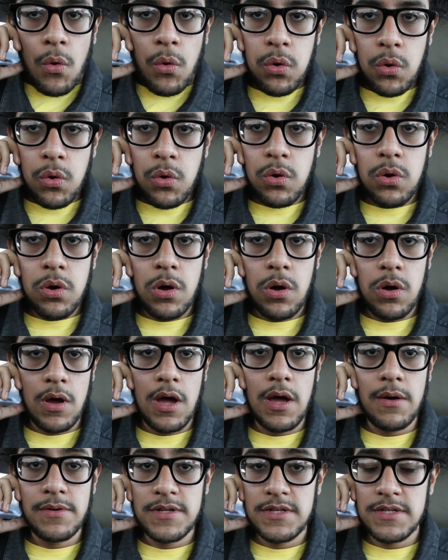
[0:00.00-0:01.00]

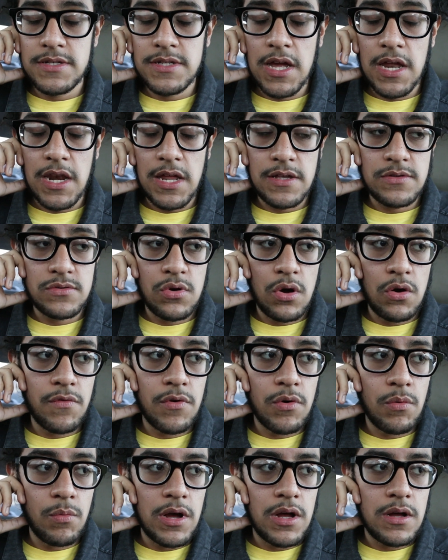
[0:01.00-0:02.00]
I was just getting so
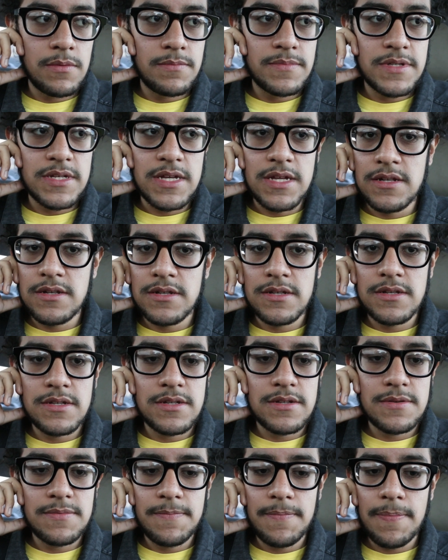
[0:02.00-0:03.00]
overwhelmed, and
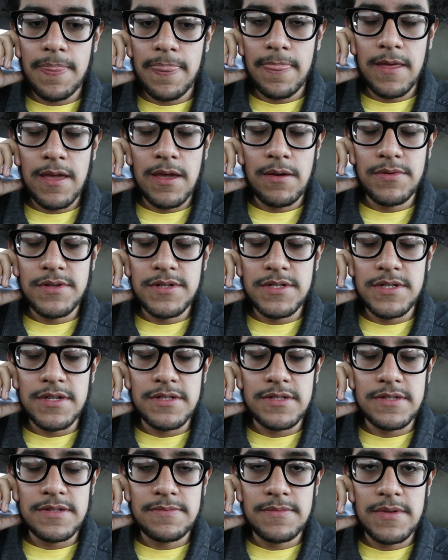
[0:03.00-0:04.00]
it
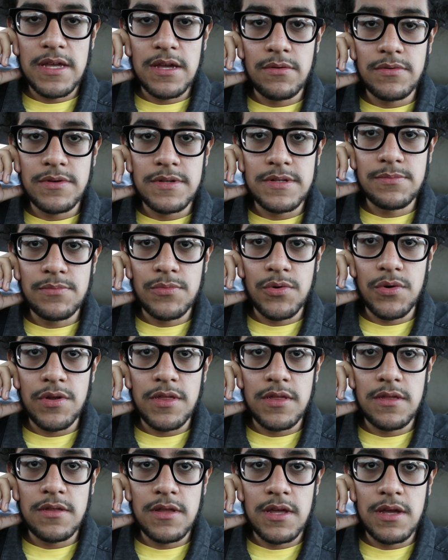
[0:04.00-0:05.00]
was more
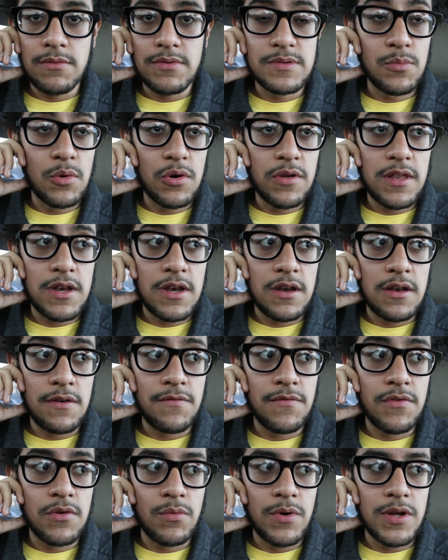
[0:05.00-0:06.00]
than enough
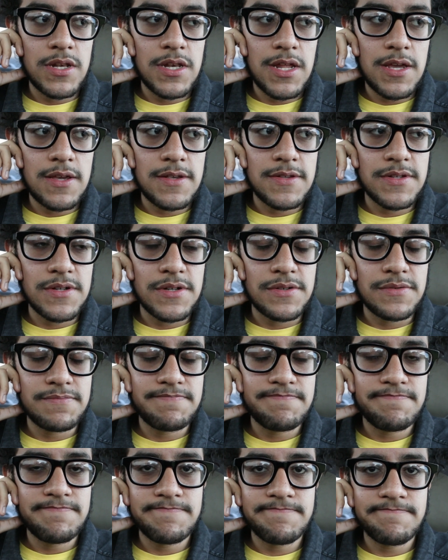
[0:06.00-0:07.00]
for one day. So
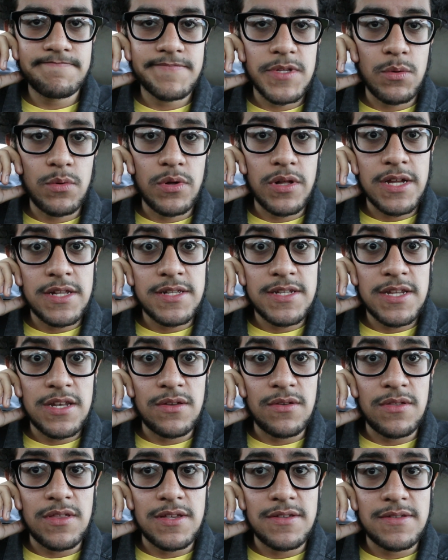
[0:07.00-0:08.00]
we'll
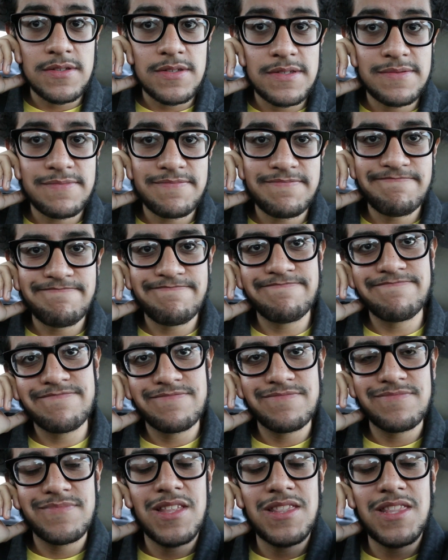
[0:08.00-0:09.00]
continue this.
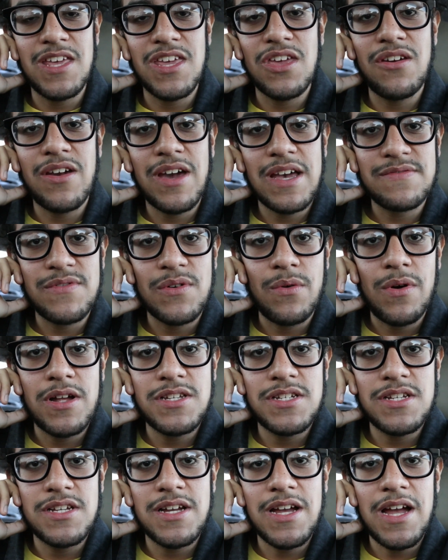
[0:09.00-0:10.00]
Thank you guys for
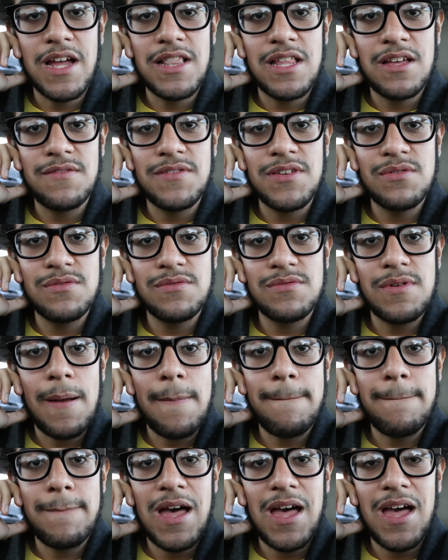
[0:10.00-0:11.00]
watching. I love you.
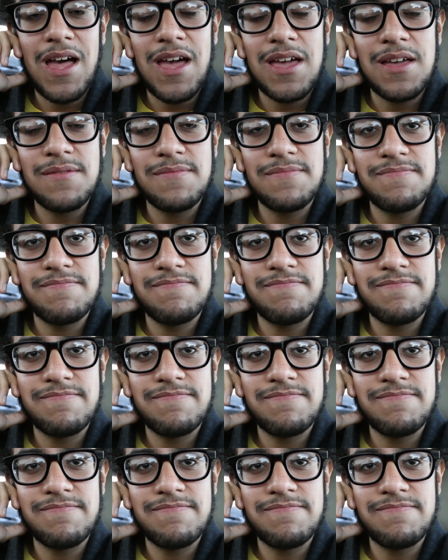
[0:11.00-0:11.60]
Bye.